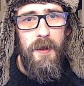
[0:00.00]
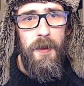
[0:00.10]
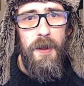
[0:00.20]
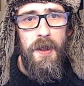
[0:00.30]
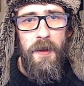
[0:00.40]

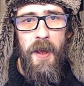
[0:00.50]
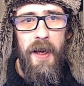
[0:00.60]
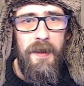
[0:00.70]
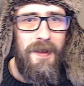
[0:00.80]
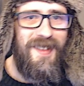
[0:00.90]
put it in
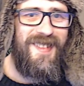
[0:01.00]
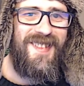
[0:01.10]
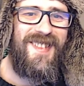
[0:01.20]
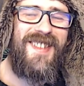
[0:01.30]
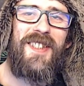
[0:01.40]
there,
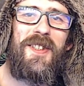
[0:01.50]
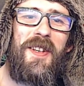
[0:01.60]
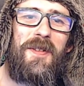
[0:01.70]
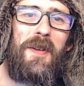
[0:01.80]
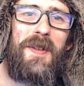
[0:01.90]
just because
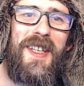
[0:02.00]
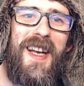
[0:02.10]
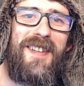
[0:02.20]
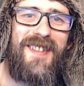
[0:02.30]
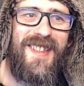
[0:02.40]
I've copied it
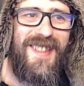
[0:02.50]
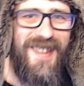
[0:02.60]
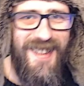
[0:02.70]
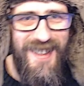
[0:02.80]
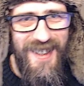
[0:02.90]
out.
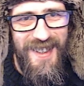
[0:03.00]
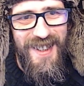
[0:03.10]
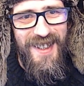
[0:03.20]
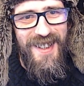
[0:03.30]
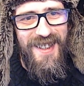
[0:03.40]

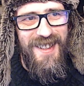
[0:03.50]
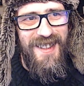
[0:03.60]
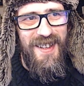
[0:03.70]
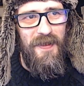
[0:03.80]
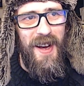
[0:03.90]

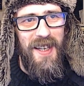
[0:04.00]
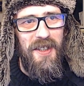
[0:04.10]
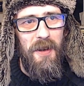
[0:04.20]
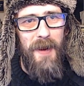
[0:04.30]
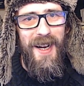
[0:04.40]
In fact, let's
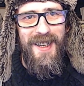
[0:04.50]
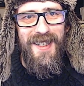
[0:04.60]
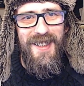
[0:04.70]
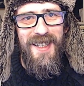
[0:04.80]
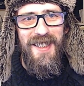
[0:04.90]
go
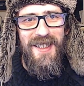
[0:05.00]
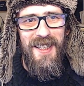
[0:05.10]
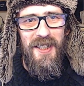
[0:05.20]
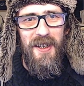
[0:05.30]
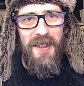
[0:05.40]
back and then
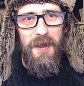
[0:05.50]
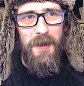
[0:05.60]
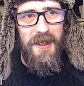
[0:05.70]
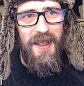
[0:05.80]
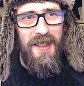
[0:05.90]
let's start another
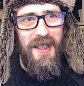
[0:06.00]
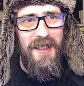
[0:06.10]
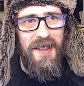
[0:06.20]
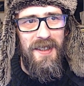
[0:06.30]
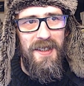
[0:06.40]
one. And
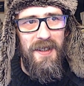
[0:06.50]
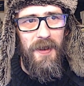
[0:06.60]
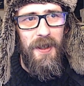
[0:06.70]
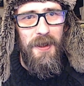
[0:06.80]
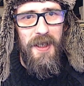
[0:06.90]
then
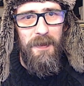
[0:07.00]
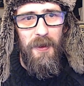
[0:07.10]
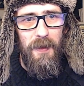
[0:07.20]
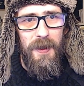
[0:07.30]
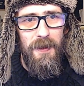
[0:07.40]
I go to
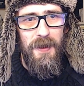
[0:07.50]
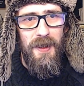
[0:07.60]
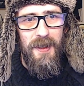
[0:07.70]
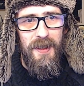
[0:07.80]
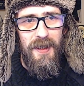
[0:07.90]
import a build,
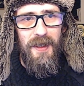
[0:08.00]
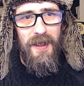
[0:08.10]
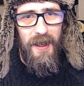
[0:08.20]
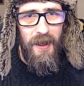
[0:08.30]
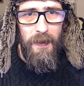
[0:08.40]

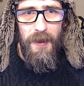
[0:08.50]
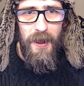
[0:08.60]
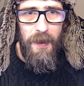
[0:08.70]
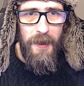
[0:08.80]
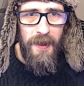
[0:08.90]
I put the
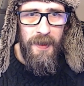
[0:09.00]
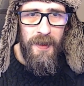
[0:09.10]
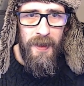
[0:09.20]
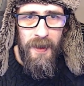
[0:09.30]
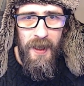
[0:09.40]
code in,
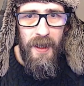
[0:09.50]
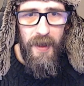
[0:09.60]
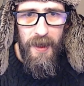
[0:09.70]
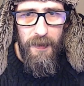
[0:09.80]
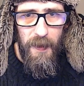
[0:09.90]

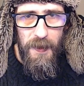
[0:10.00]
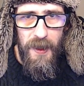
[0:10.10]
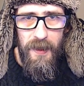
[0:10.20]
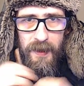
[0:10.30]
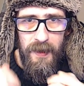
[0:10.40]
import
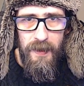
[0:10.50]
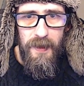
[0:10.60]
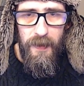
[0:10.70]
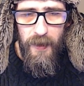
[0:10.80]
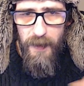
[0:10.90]
it,
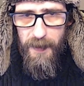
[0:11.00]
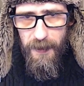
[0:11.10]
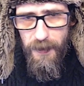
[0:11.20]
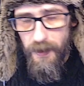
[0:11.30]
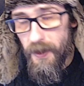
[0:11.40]
I
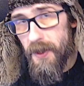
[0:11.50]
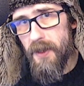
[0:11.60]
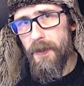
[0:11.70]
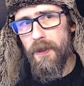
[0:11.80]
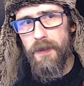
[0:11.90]
build. So this is
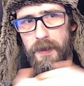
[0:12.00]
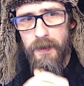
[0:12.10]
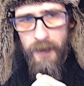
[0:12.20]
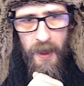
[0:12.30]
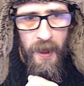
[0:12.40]
the build
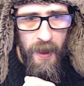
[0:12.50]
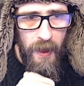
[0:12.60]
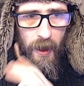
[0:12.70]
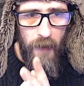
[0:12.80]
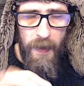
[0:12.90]

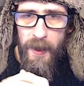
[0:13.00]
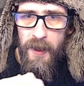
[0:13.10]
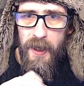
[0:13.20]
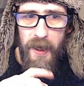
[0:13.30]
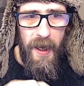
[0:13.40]
of the
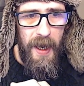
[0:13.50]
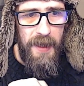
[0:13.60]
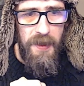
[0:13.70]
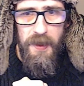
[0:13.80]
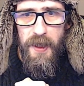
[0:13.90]
monk
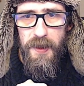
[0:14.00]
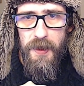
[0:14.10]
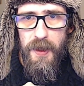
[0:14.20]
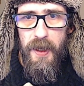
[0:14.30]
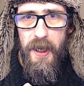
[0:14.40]
as it
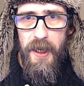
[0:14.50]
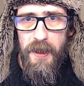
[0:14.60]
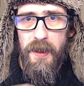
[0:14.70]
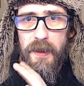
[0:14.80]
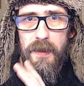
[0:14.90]
sits in